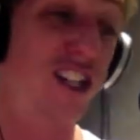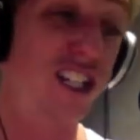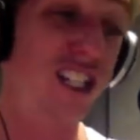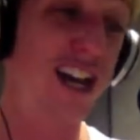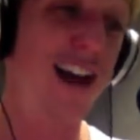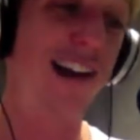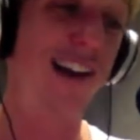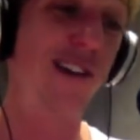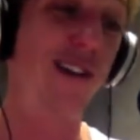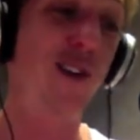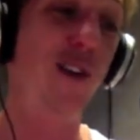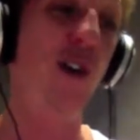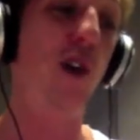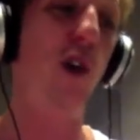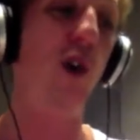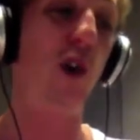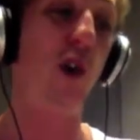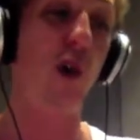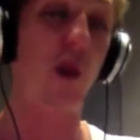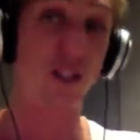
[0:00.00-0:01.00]
duck
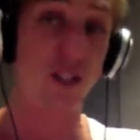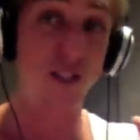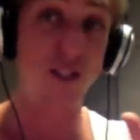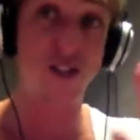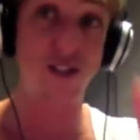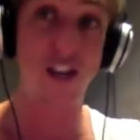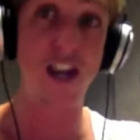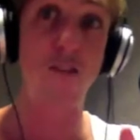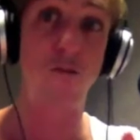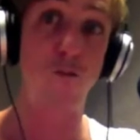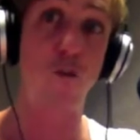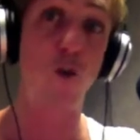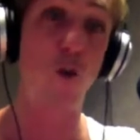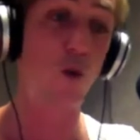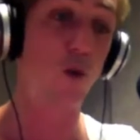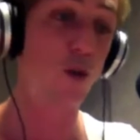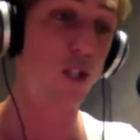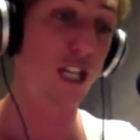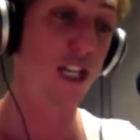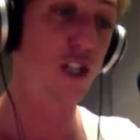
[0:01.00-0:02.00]
or the
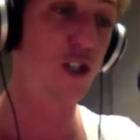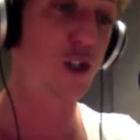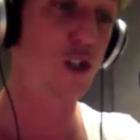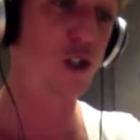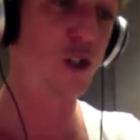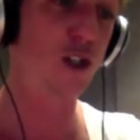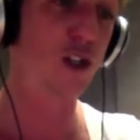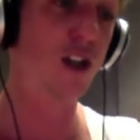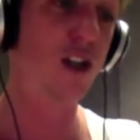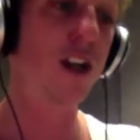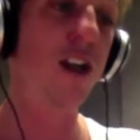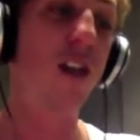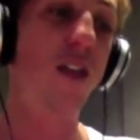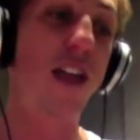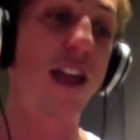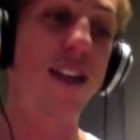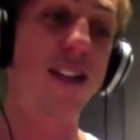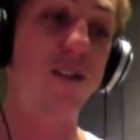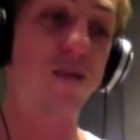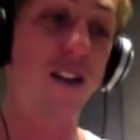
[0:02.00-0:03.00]
seafood dish
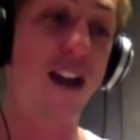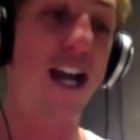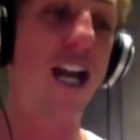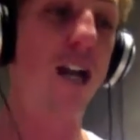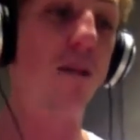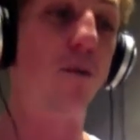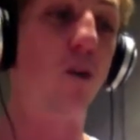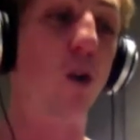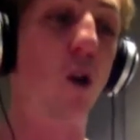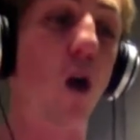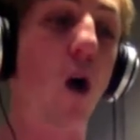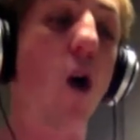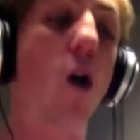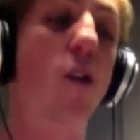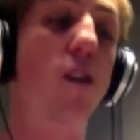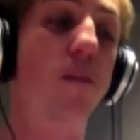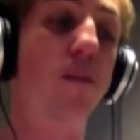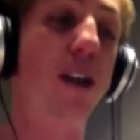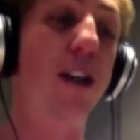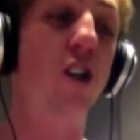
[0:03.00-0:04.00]
that's available
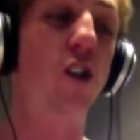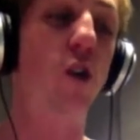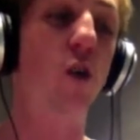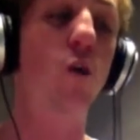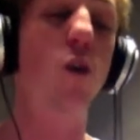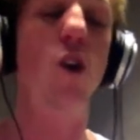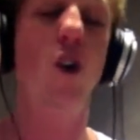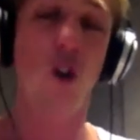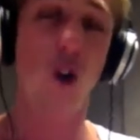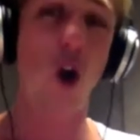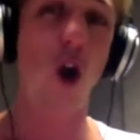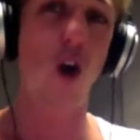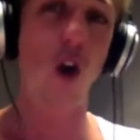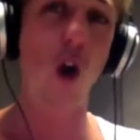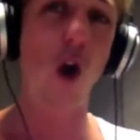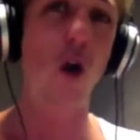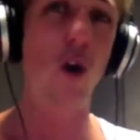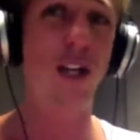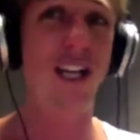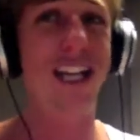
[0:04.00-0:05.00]
on the menu. Not
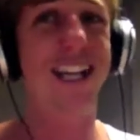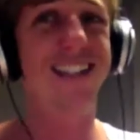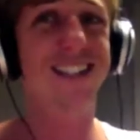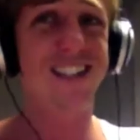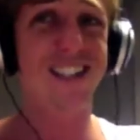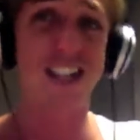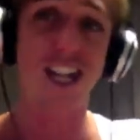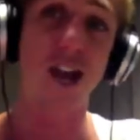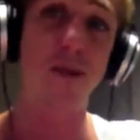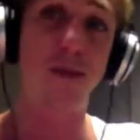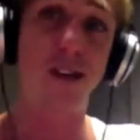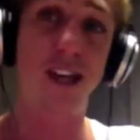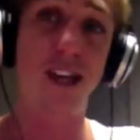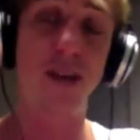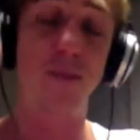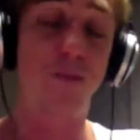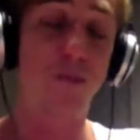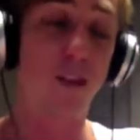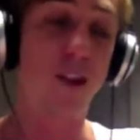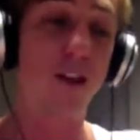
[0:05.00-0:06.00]
only is it
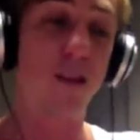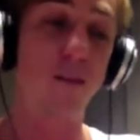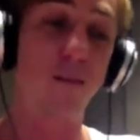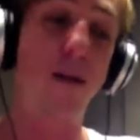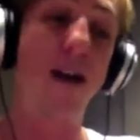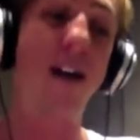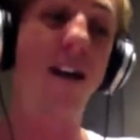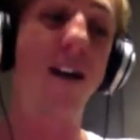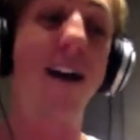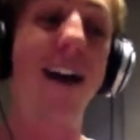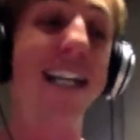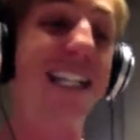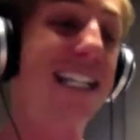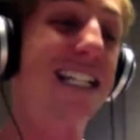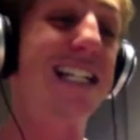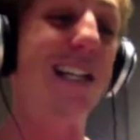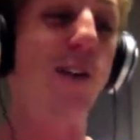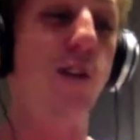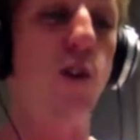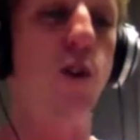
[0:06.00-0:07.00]
yummier, but I
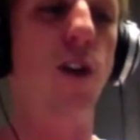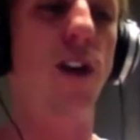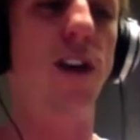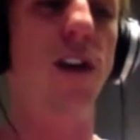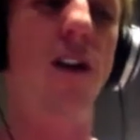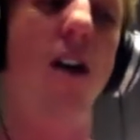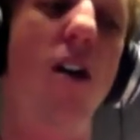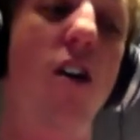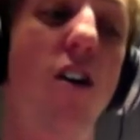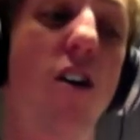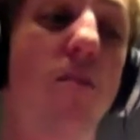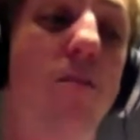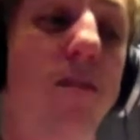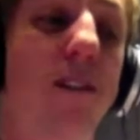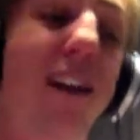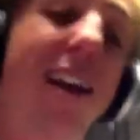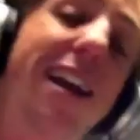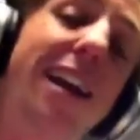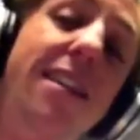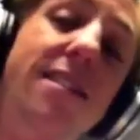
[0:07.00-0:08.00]
can't cook it at home,
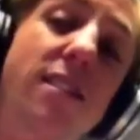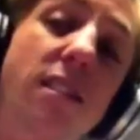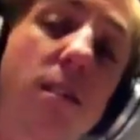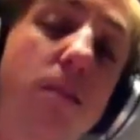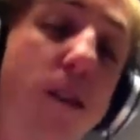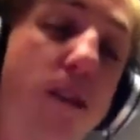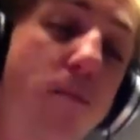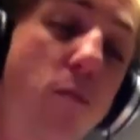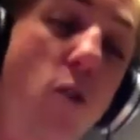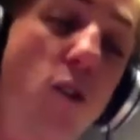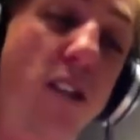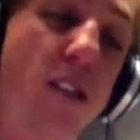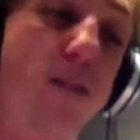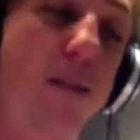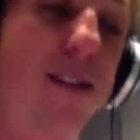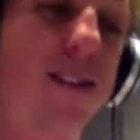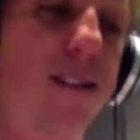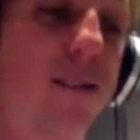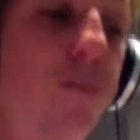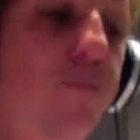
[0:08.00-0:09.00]
and it's a little bit more
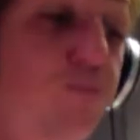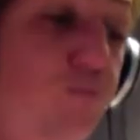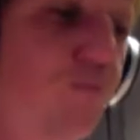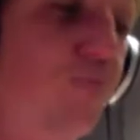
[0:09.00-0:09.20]
expensive.